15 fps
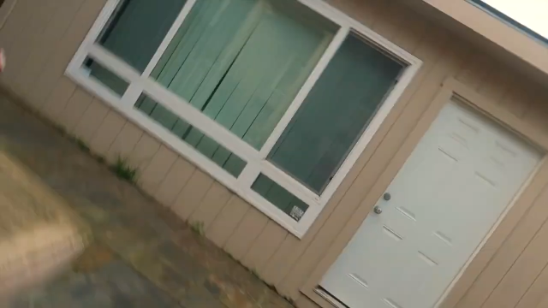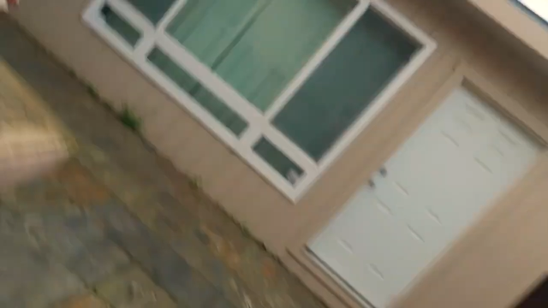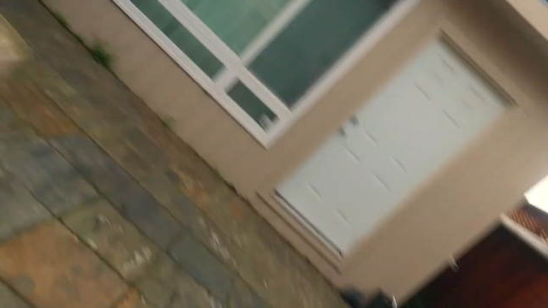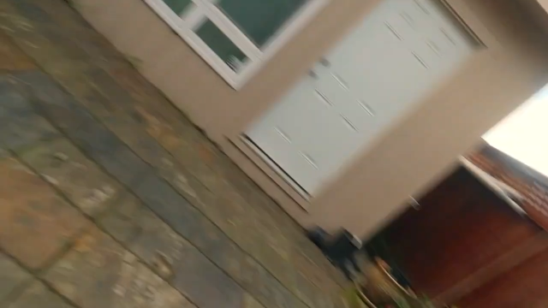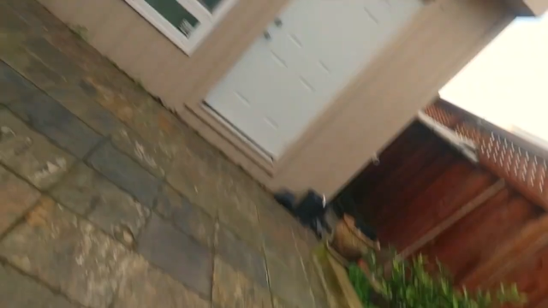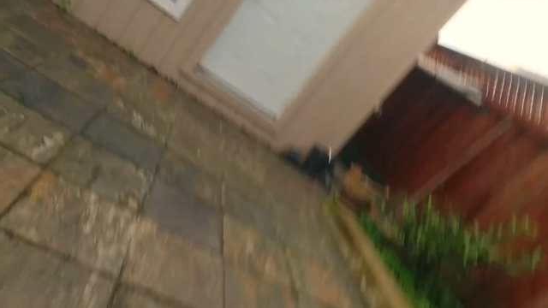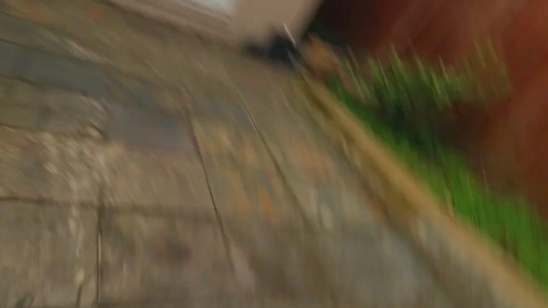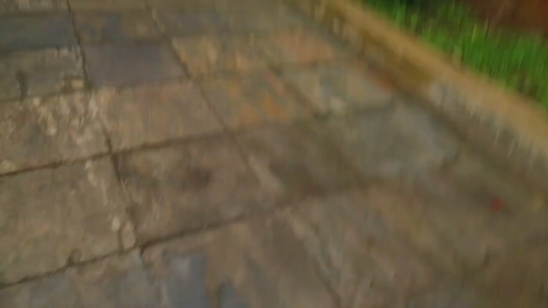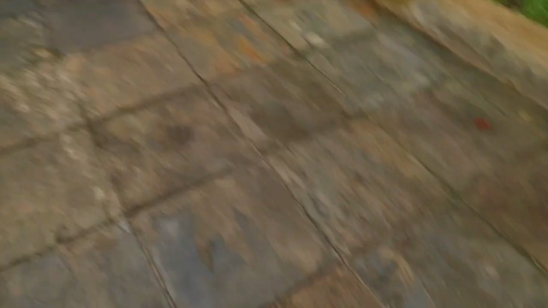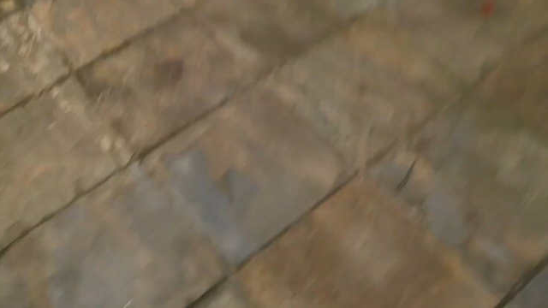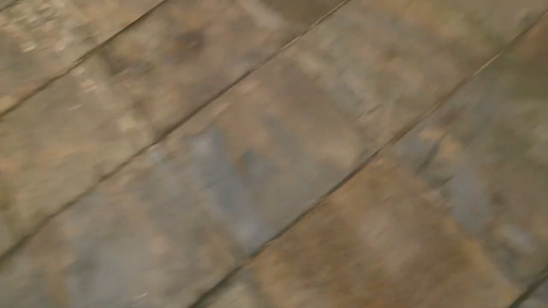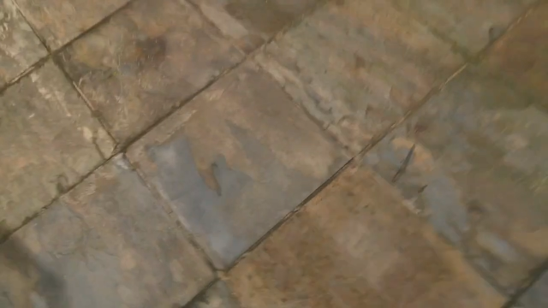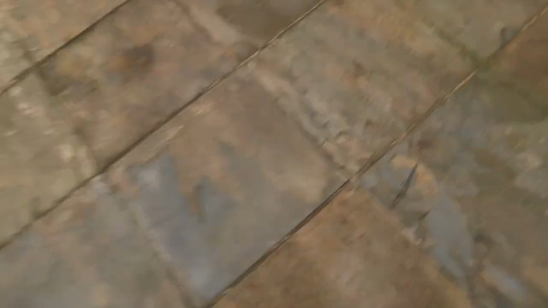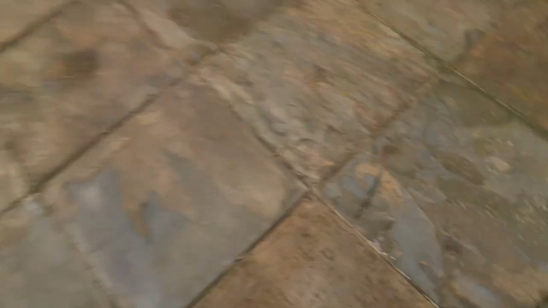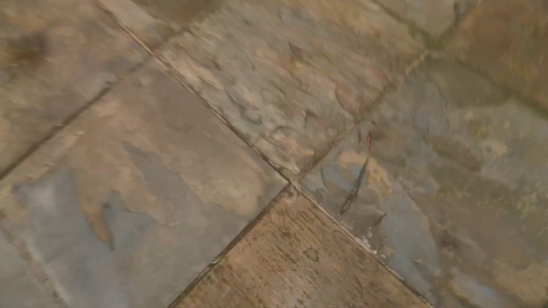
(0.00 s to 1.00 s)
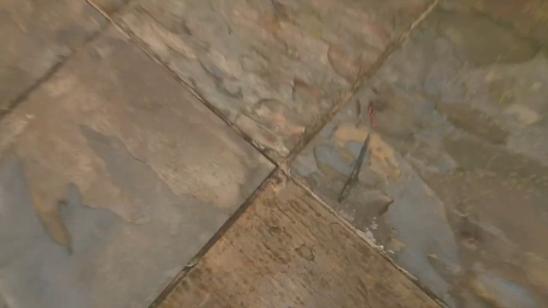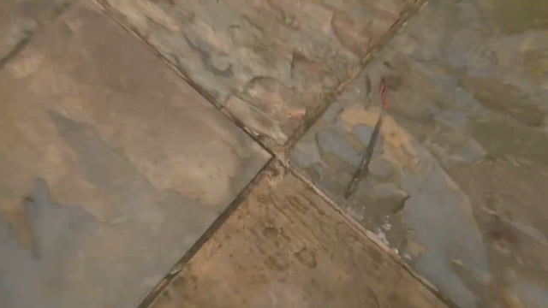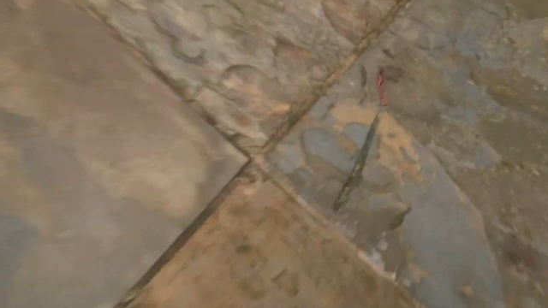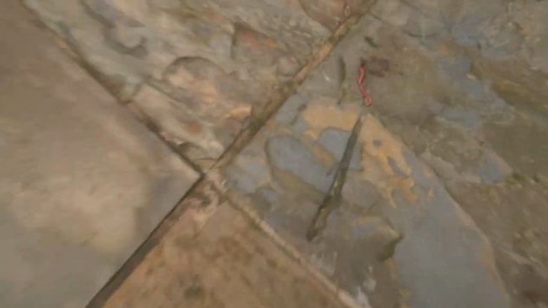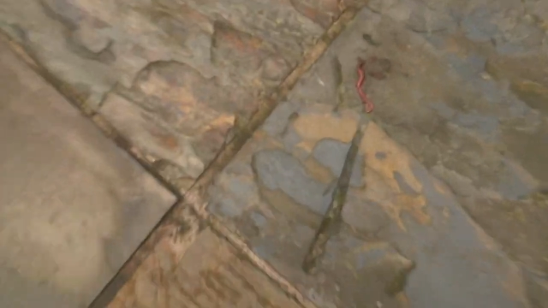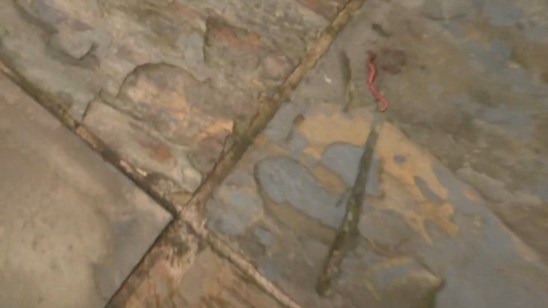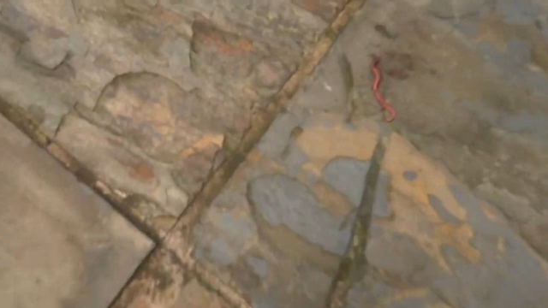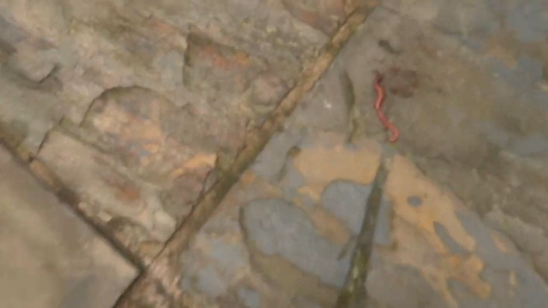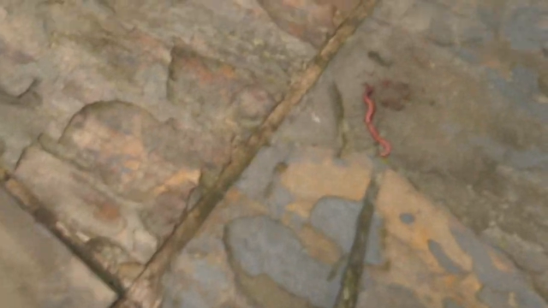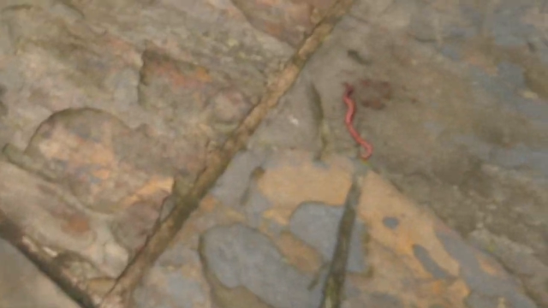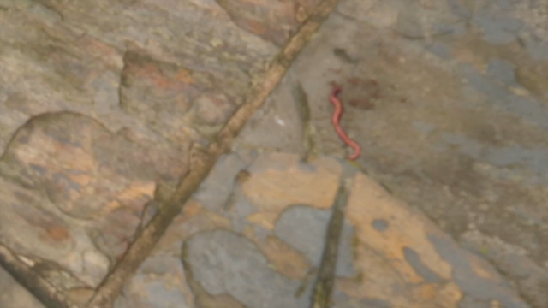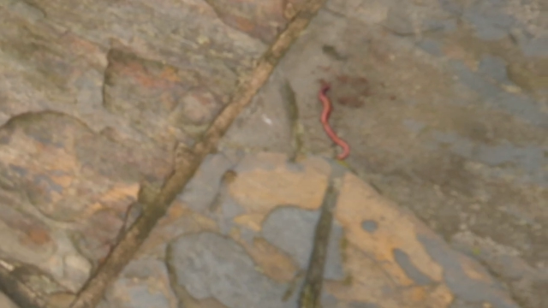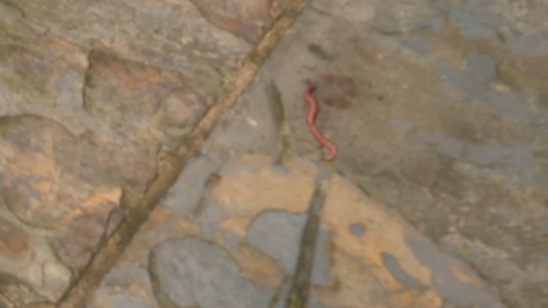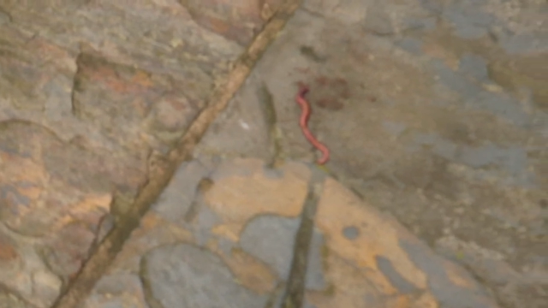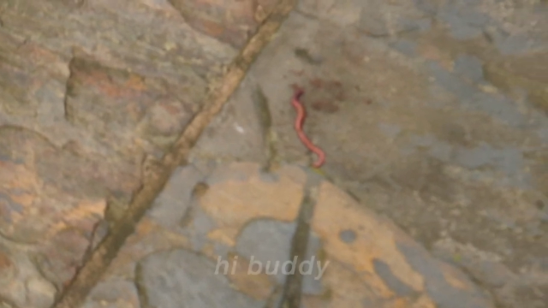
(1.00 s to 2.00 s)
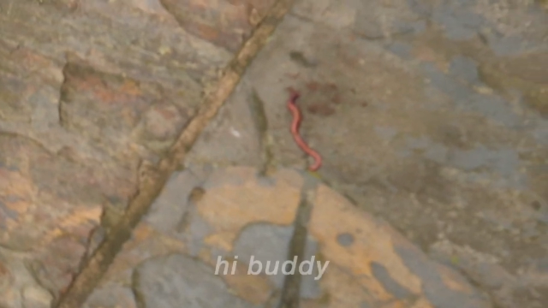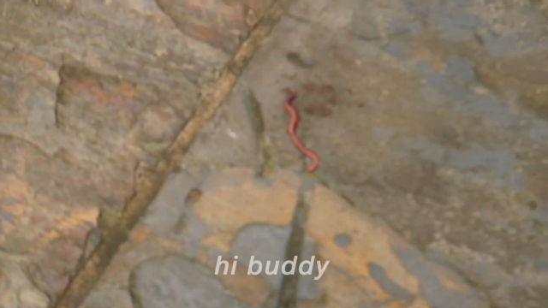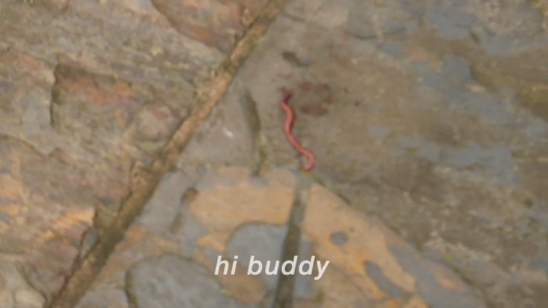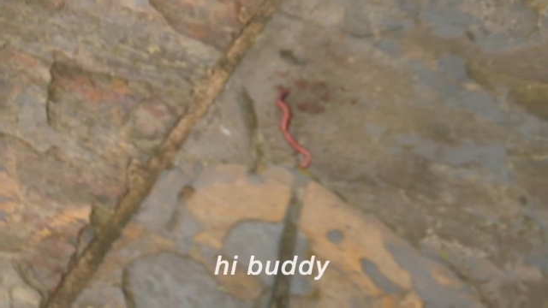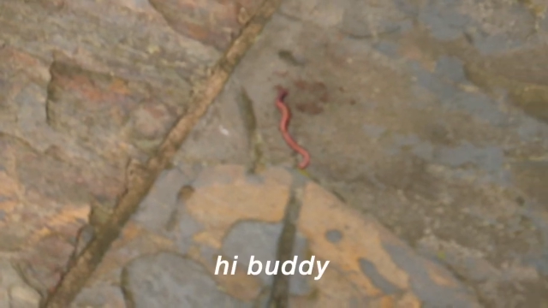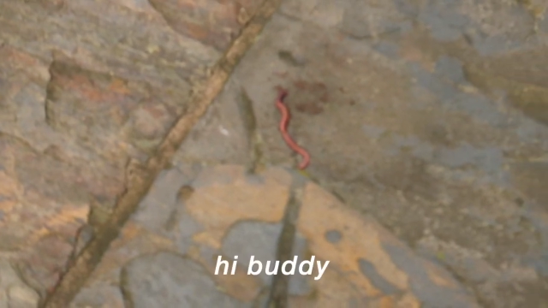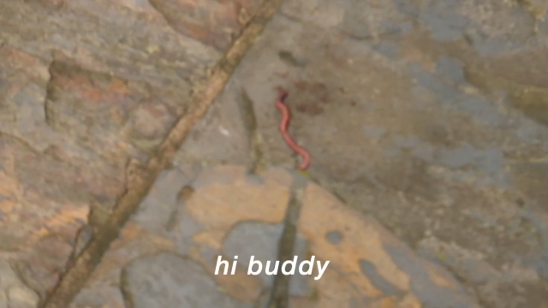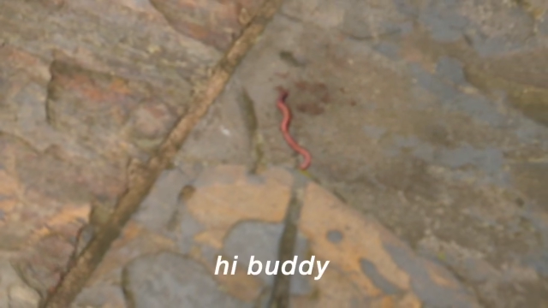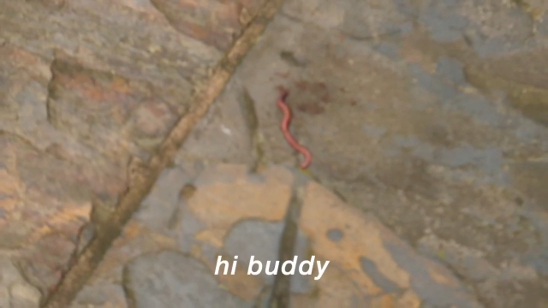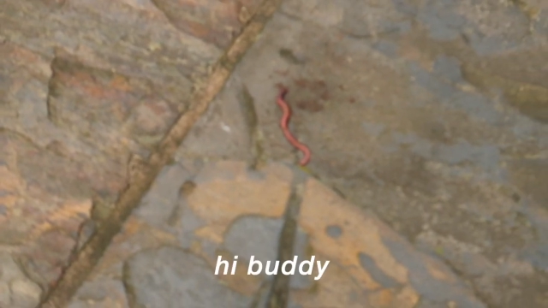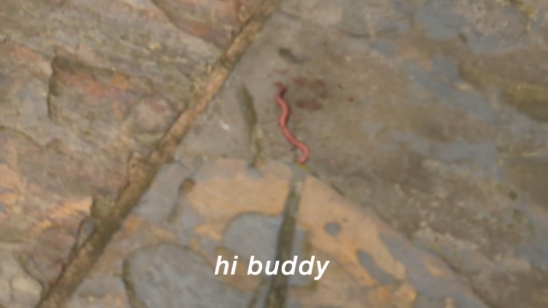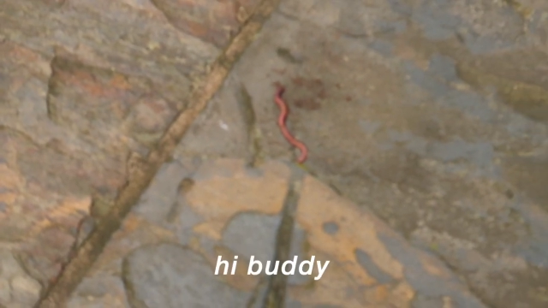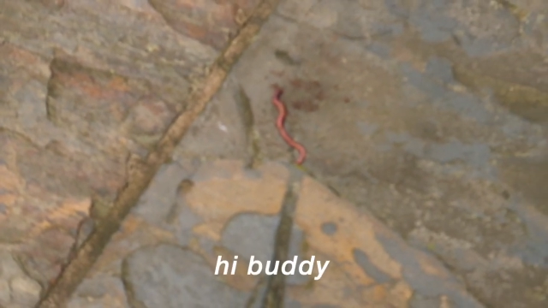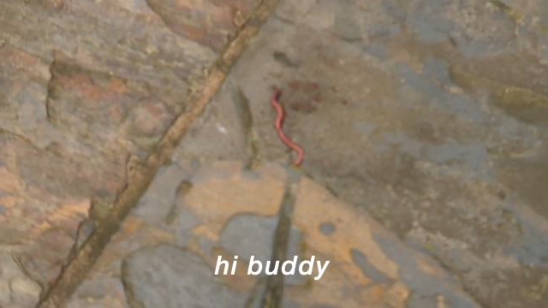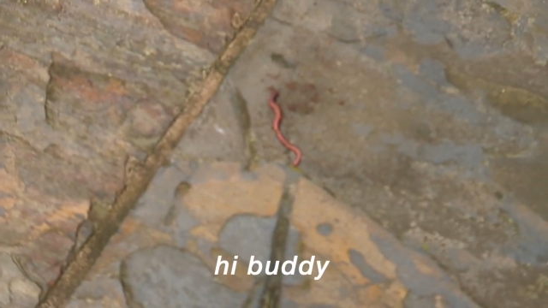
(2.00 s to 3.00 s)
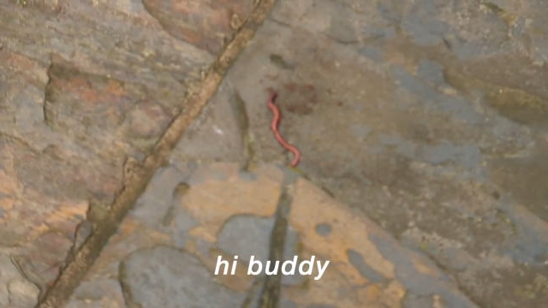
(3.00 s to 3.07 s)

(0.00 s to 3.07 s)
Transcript: Nobody's mouth can be seen.